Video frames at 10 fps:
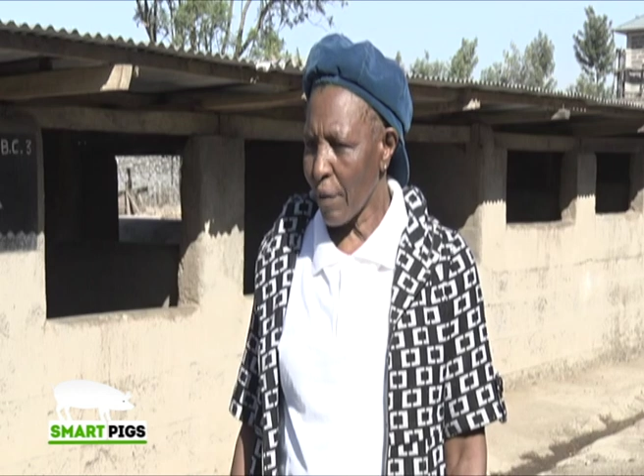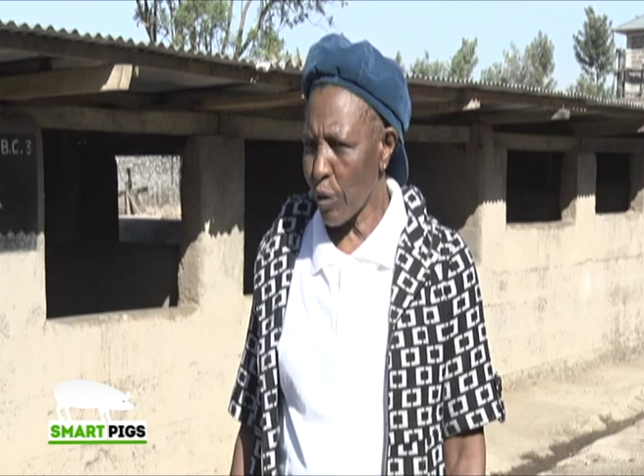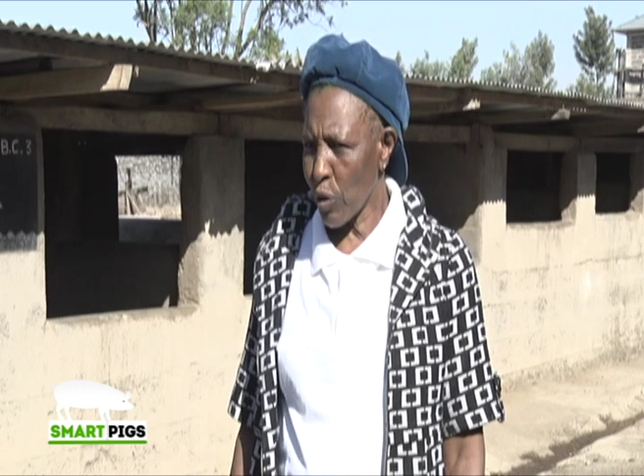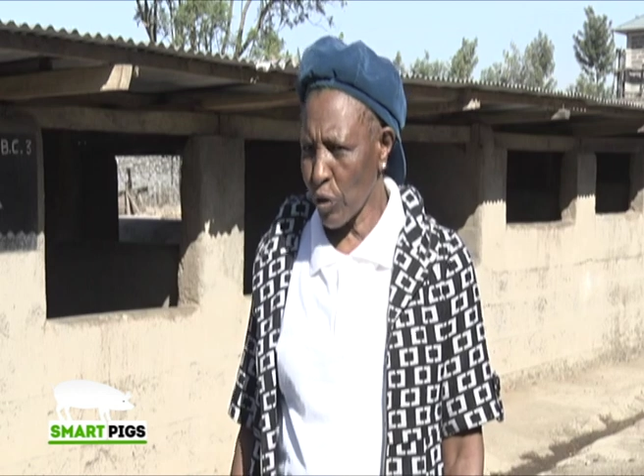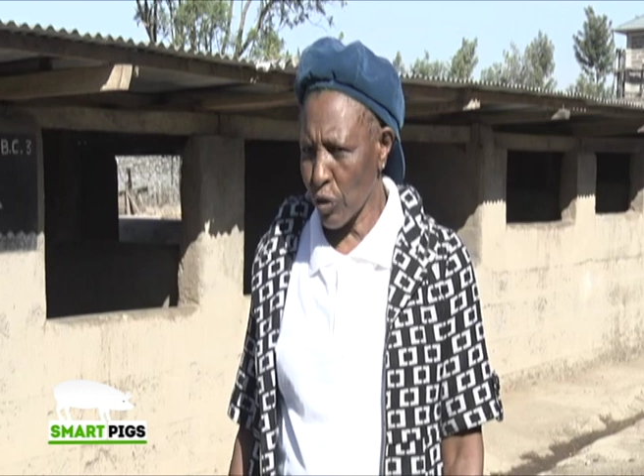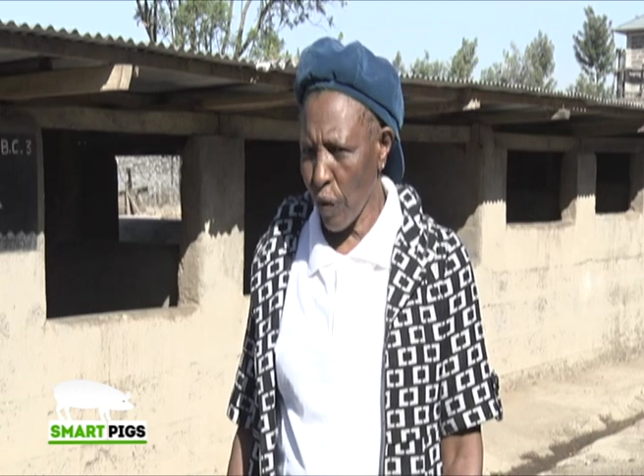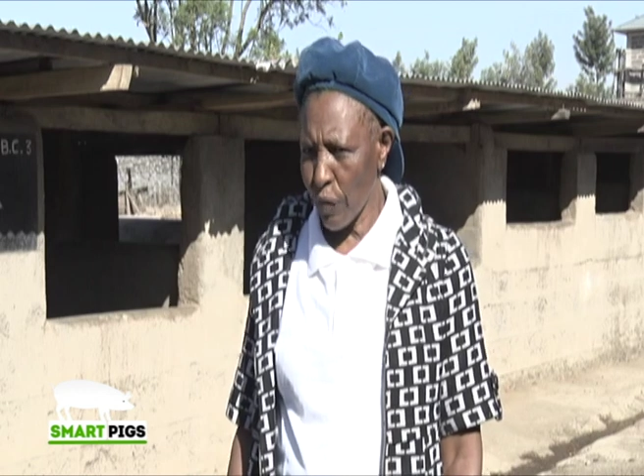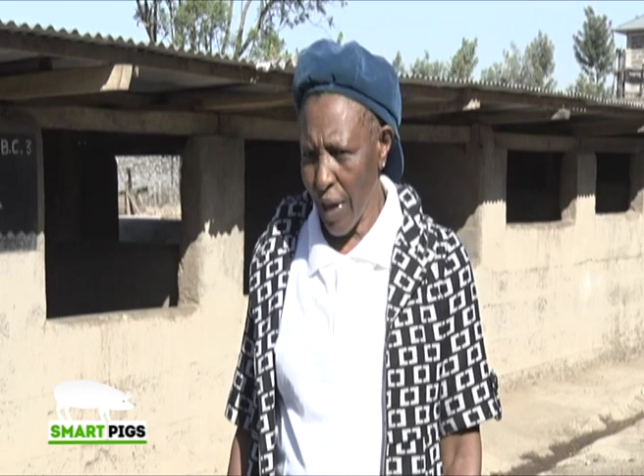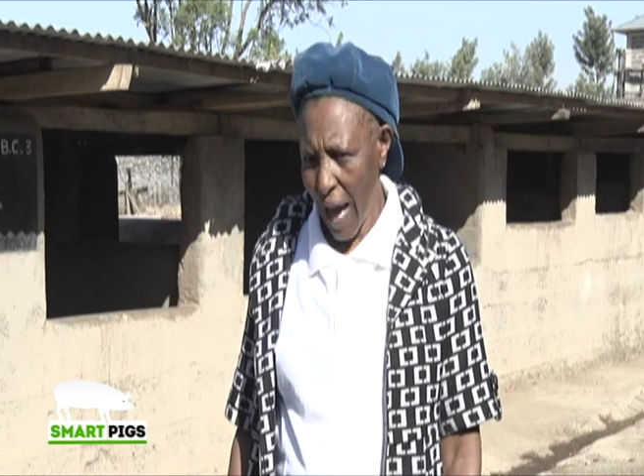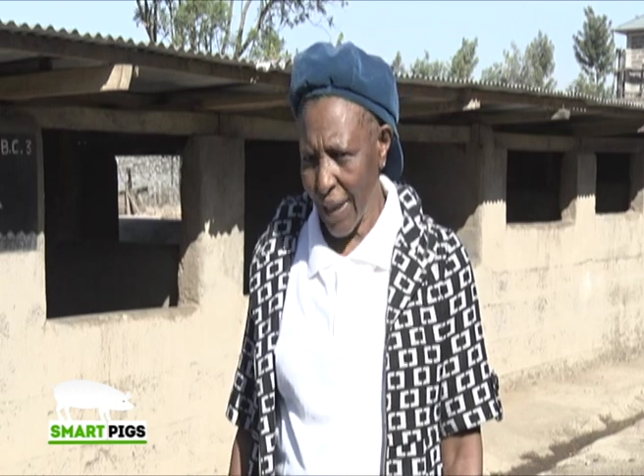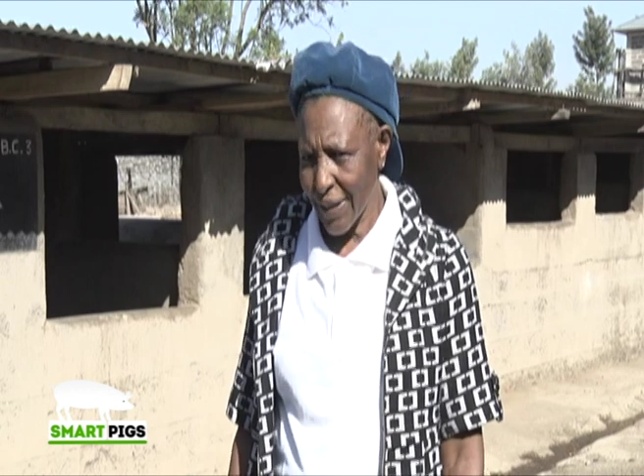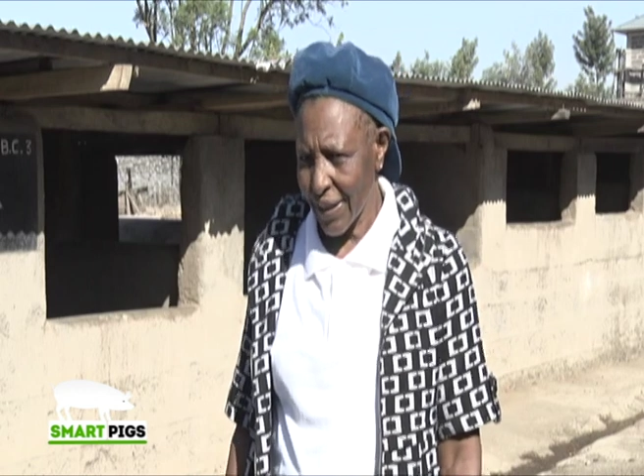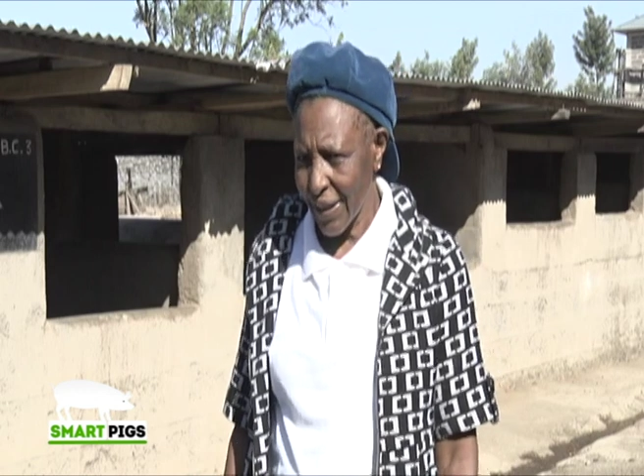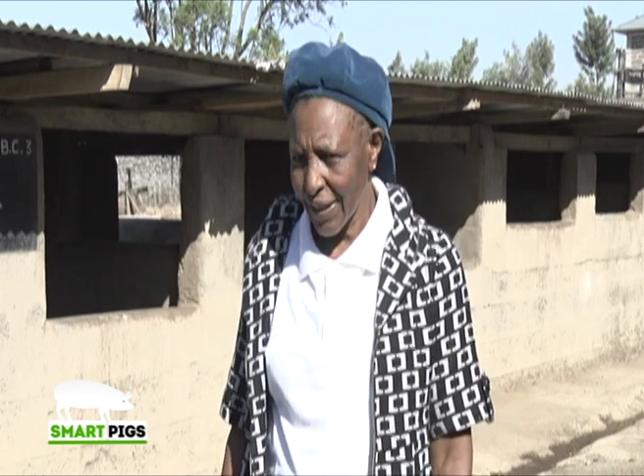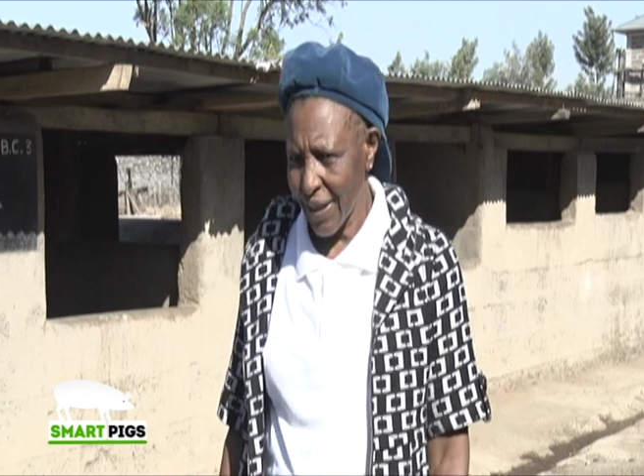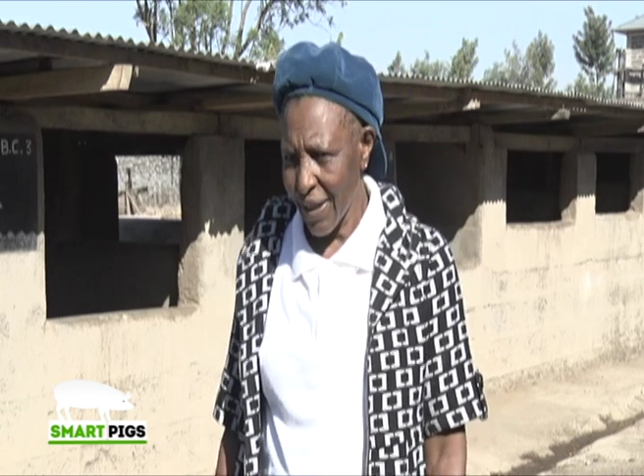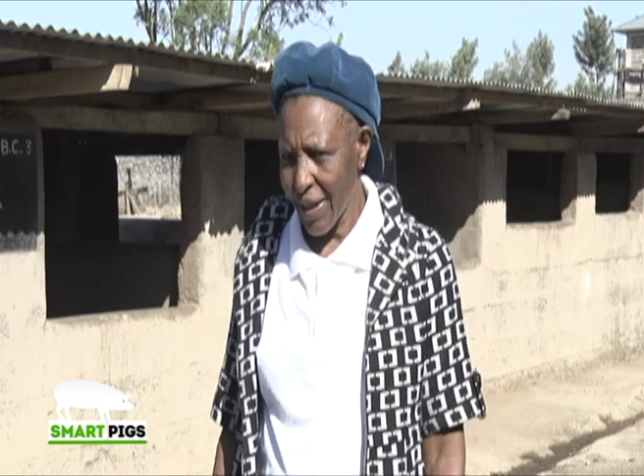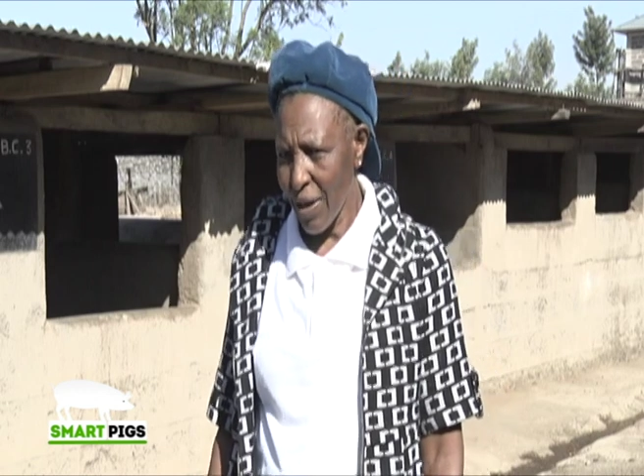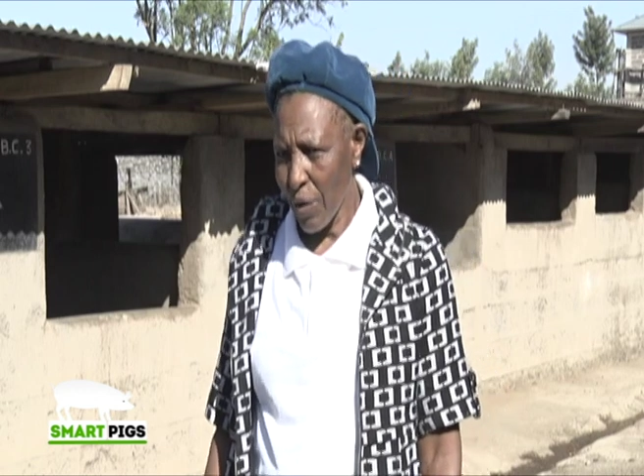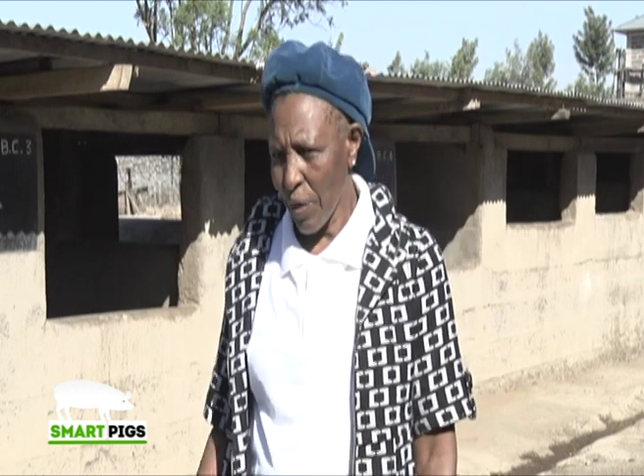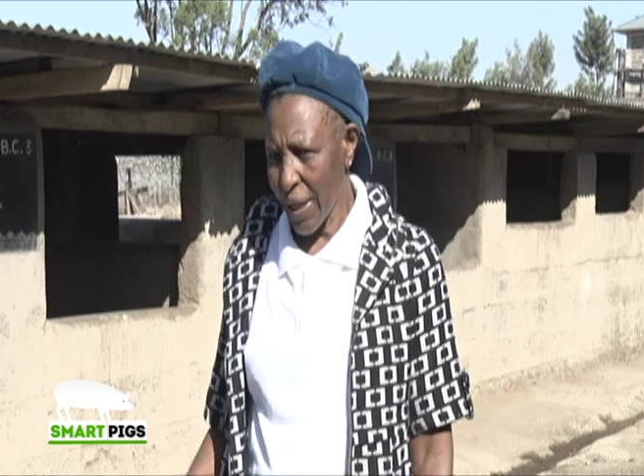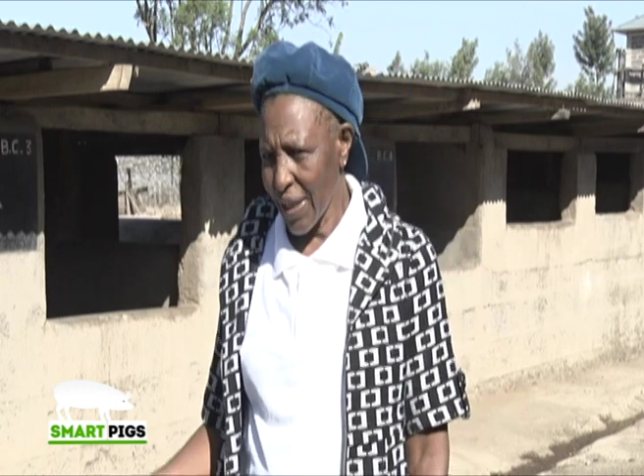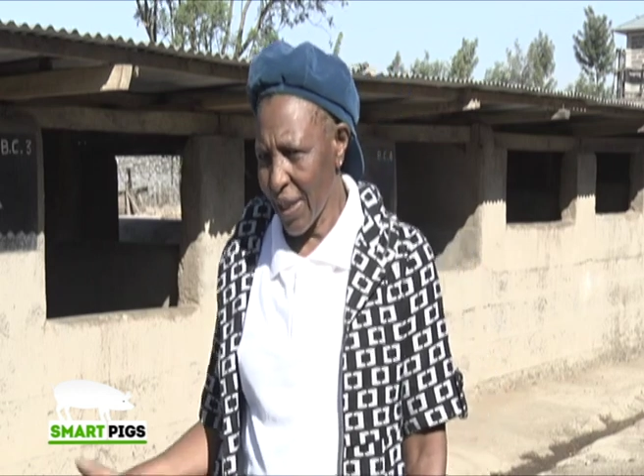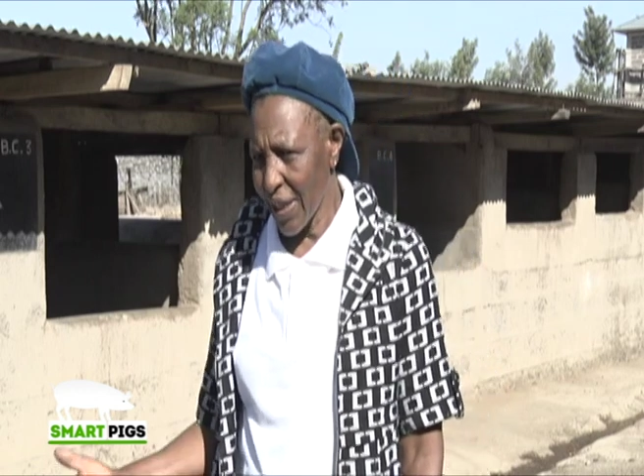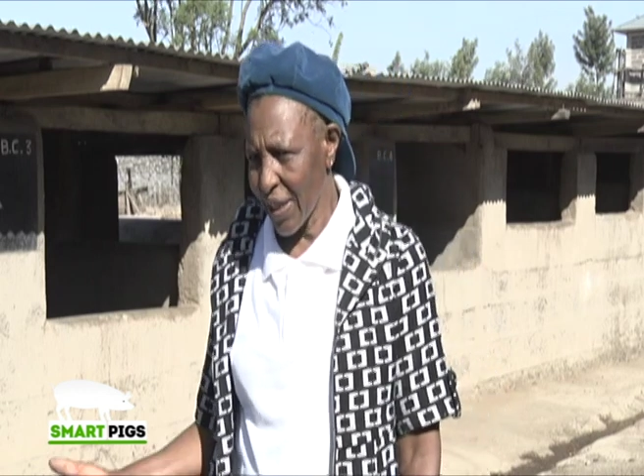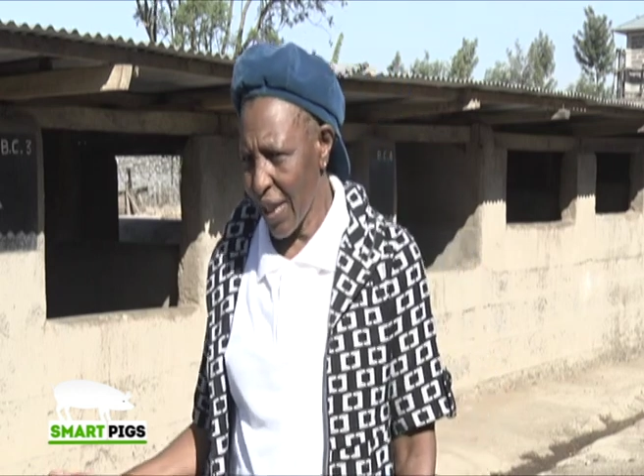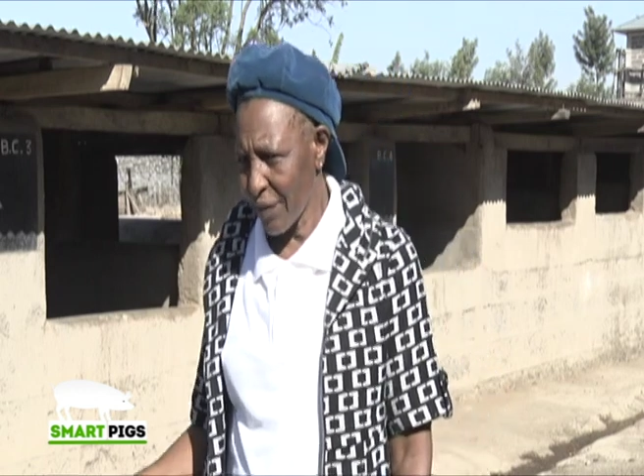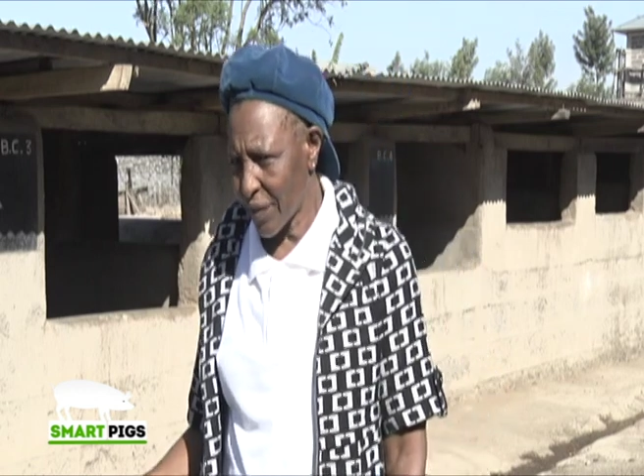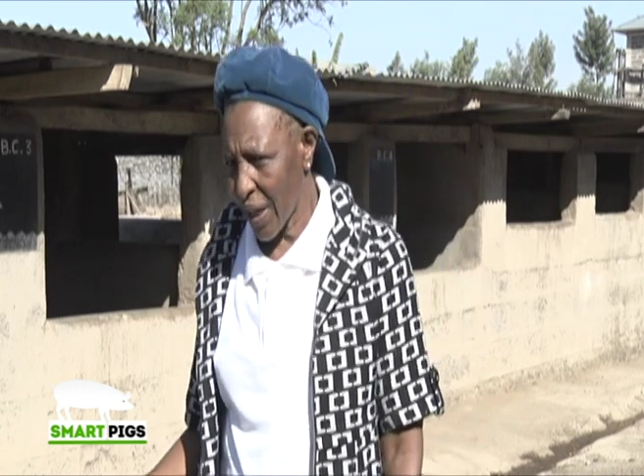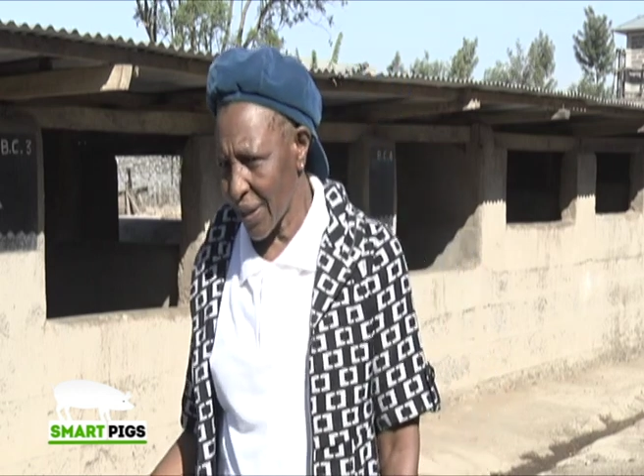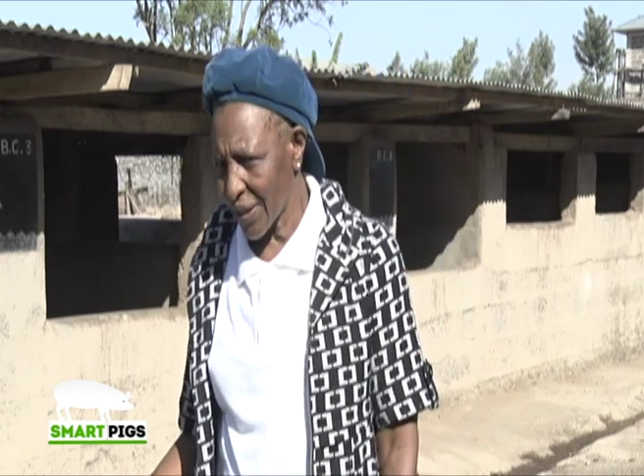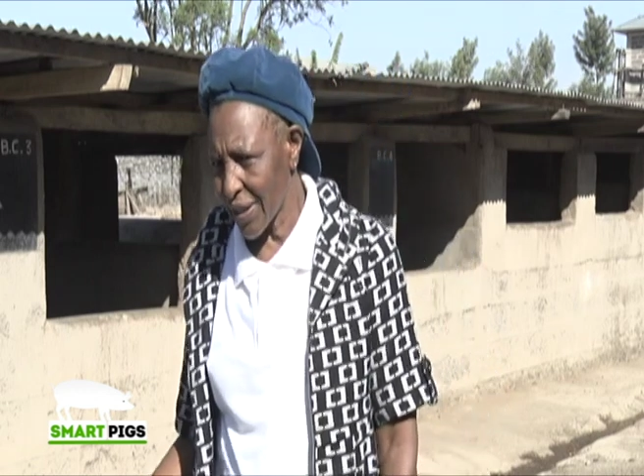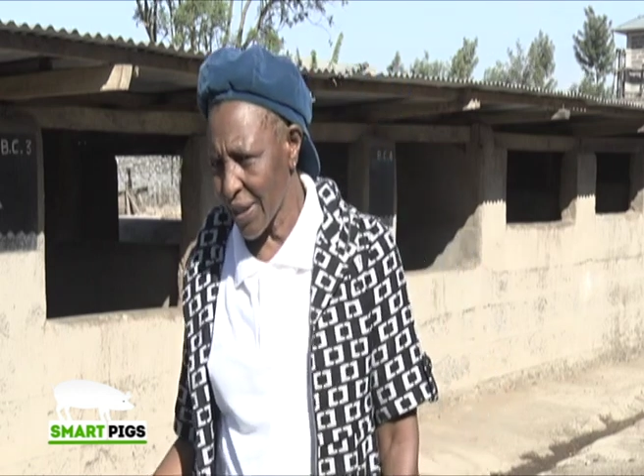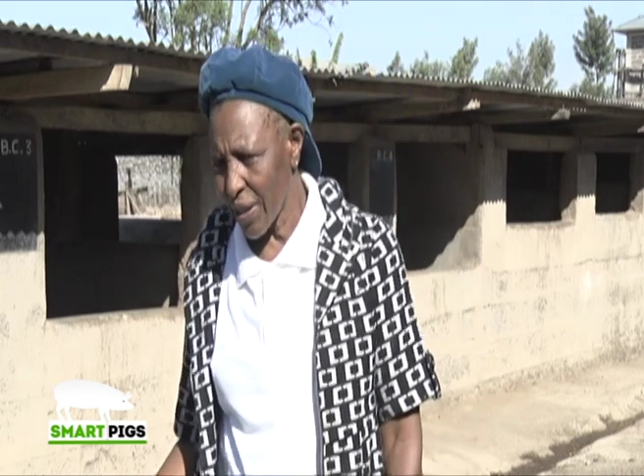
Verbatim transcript: because of that, when he left us,